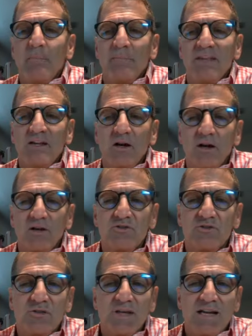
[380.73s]

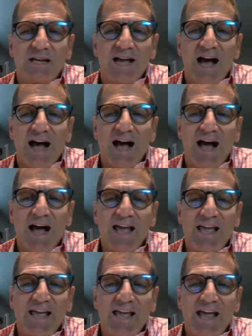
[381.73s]
because I